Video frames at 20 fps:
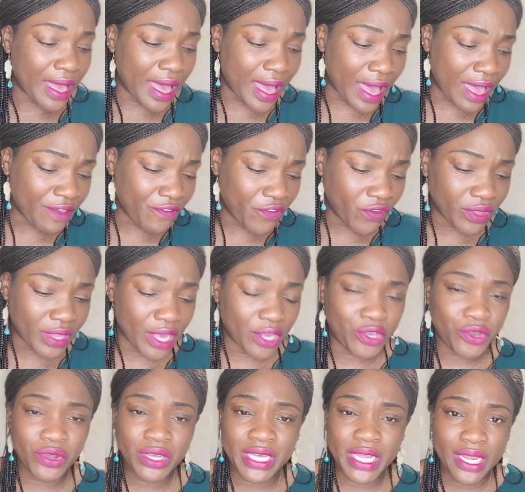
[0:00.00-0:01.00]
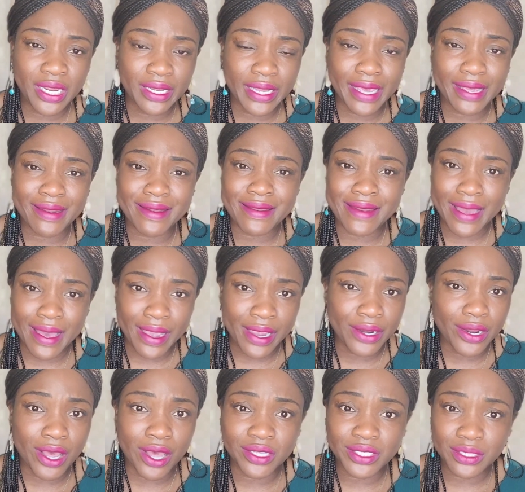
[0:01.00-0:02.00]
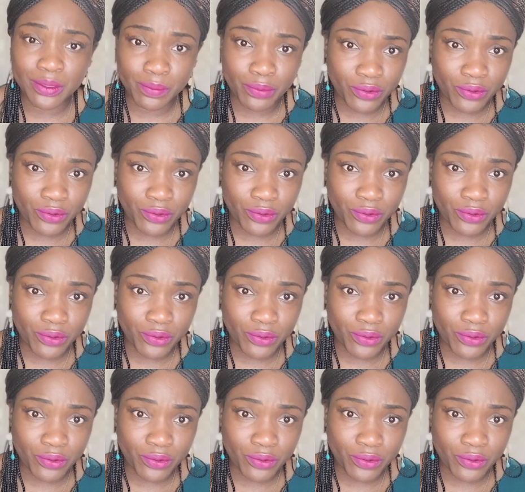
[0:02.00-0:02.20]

I feel like you're getting like 9 awesome